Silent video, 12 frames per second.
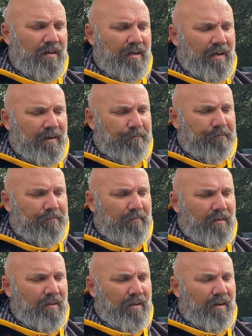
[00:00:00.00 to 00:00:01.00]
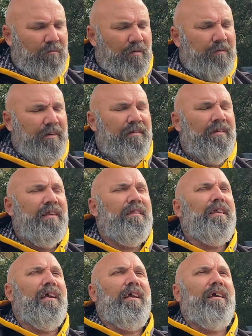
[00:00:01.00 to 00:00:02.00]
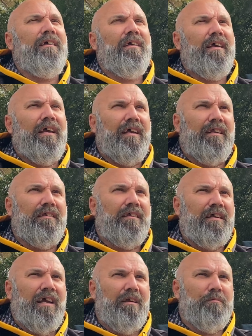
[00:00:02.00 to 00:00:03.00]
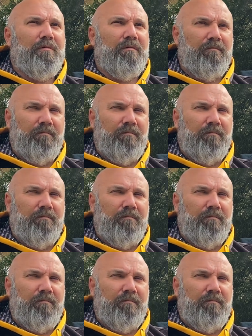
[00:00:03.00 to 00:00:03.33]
when we sit there out at the table,